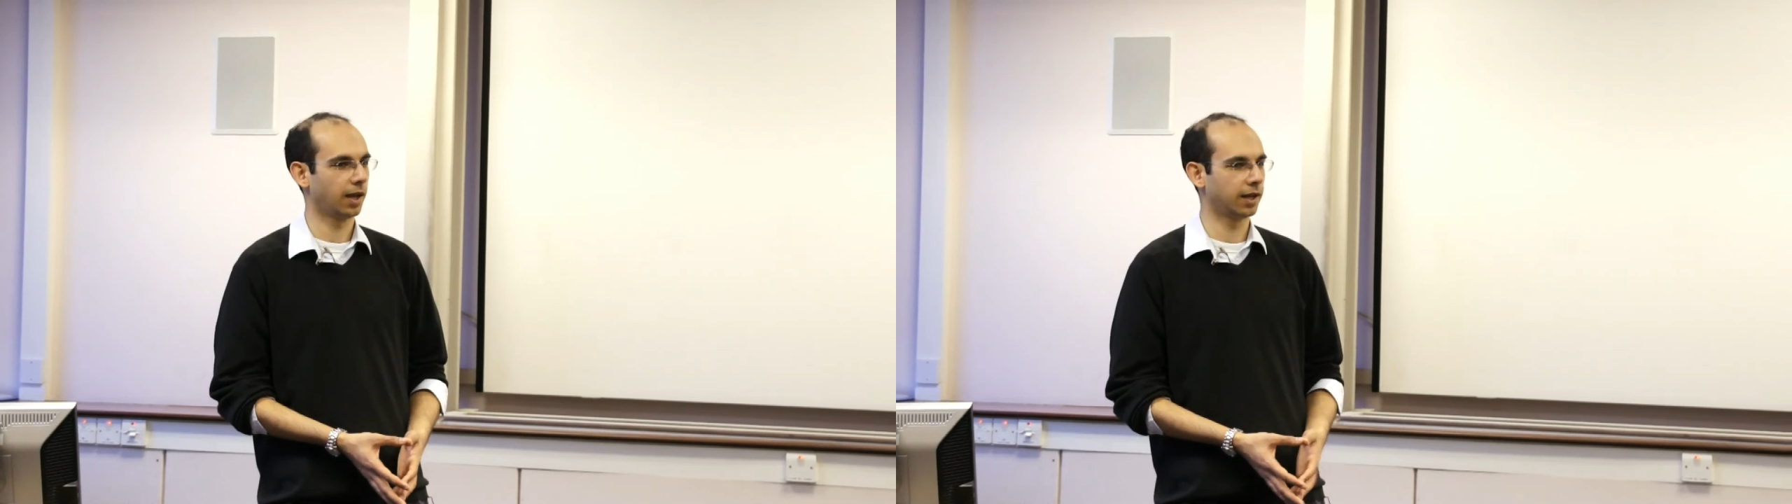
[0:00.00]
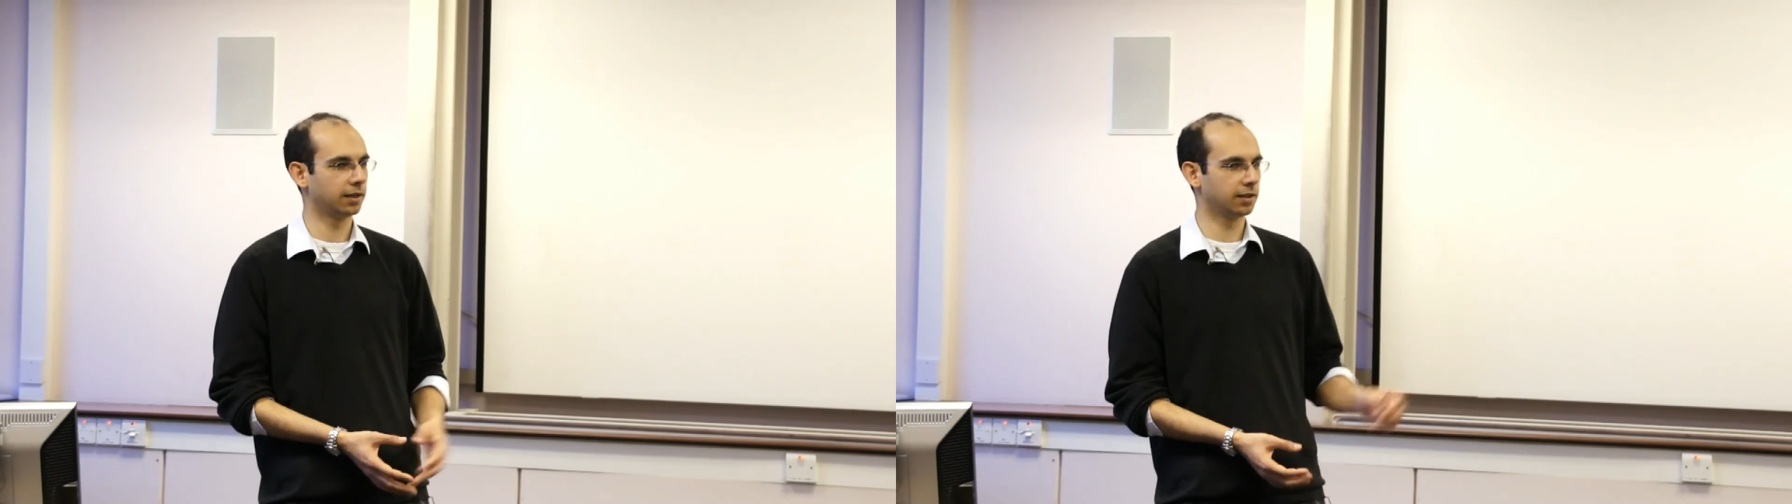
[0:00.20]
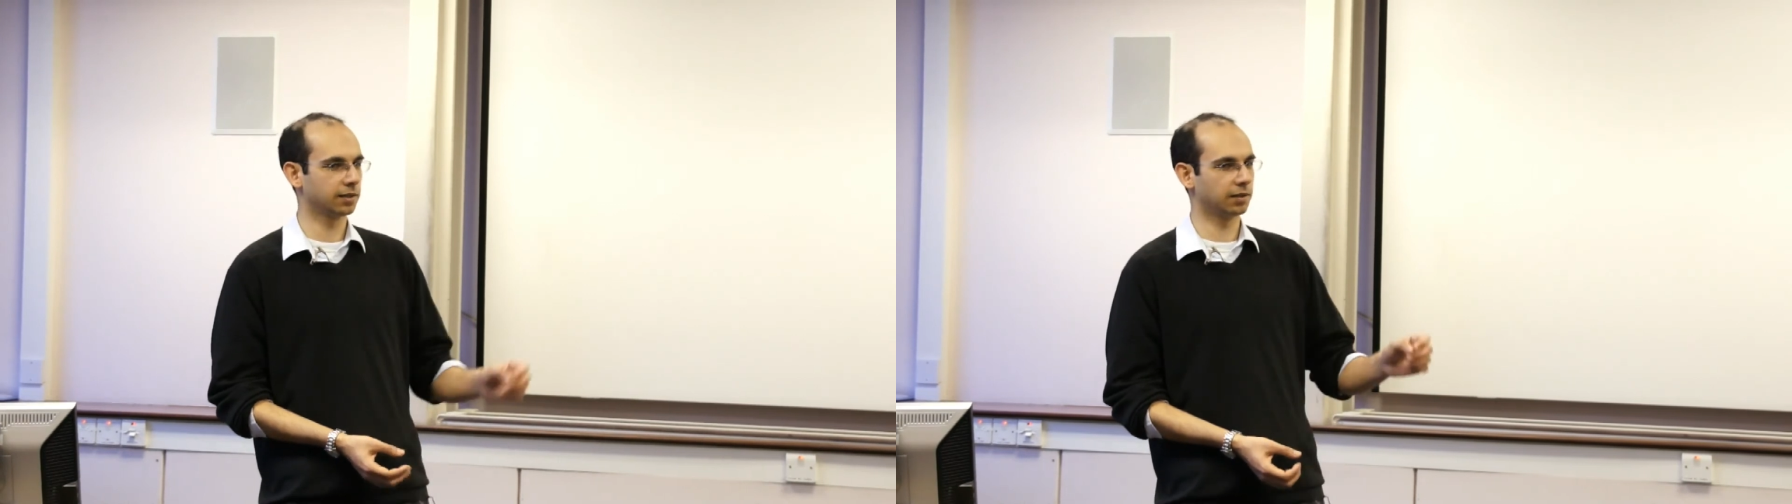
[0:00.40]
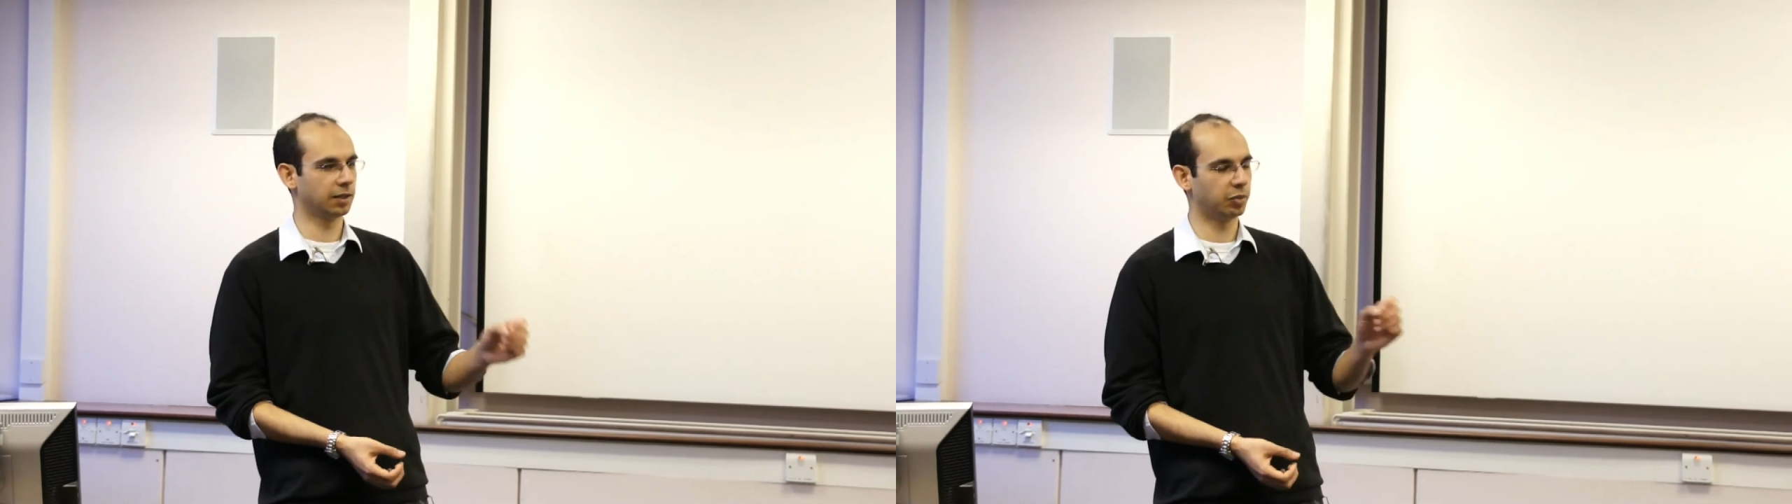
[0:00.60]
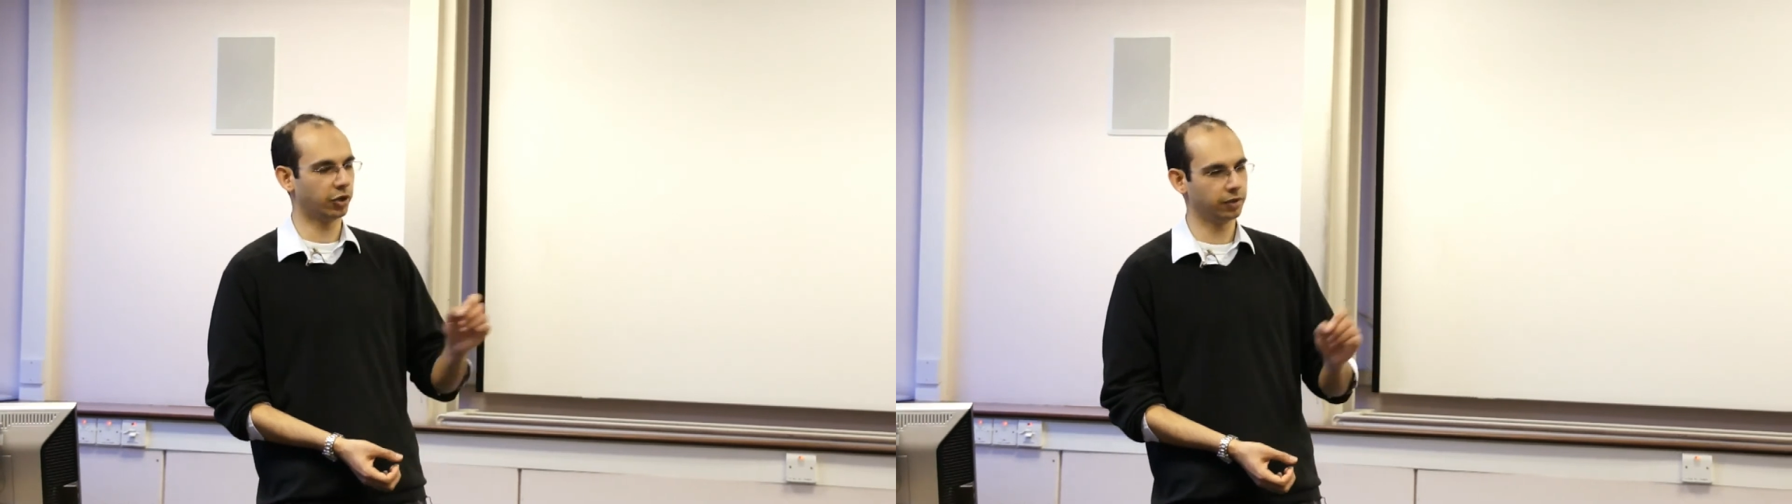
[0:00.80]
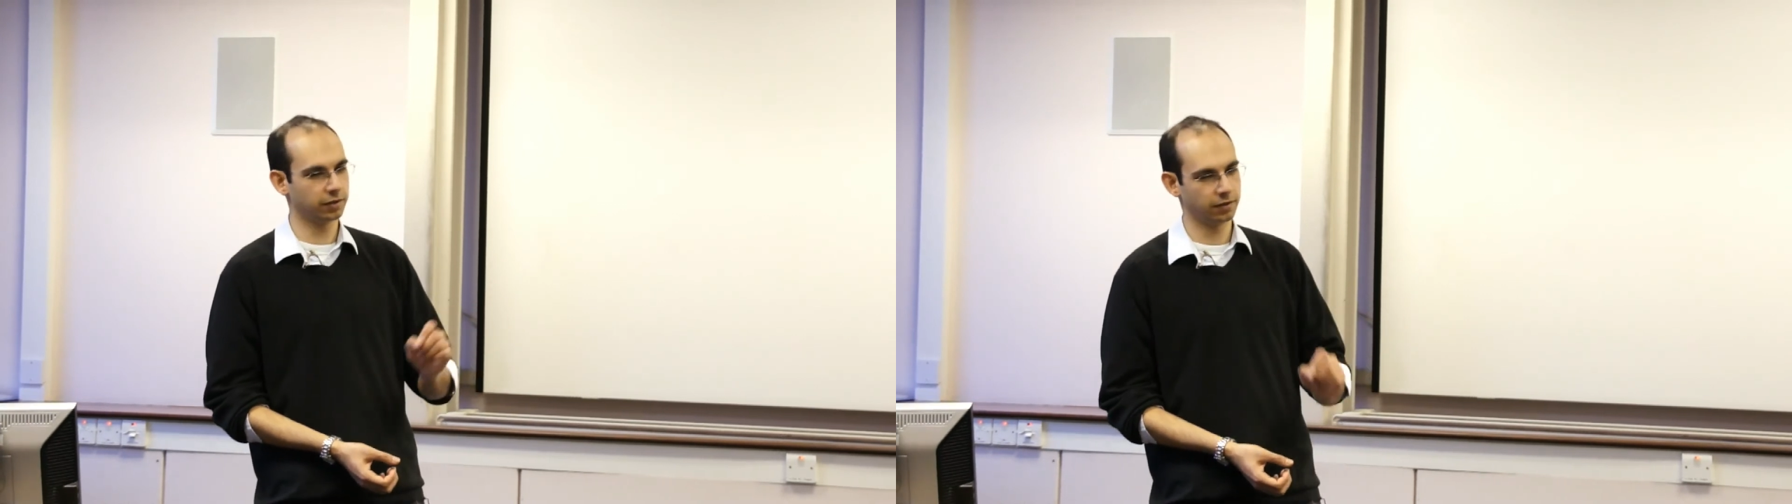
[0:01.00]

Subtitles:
And it boils